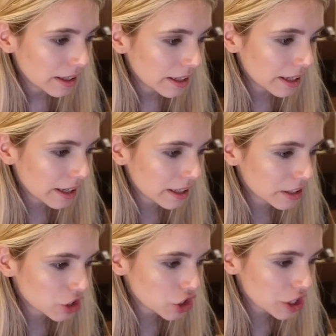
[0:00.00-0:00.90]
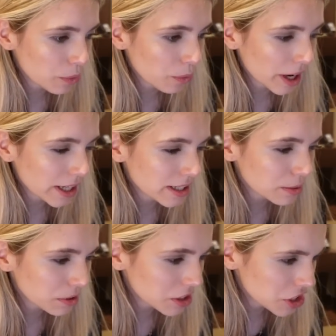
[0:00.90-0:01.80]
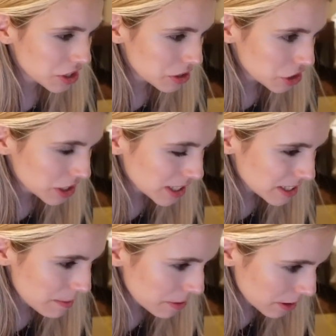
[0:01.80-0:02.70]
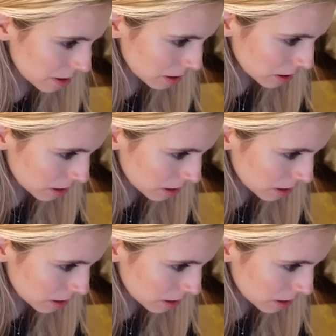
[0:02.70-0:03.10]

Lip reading: And she went, what did she do? She did something.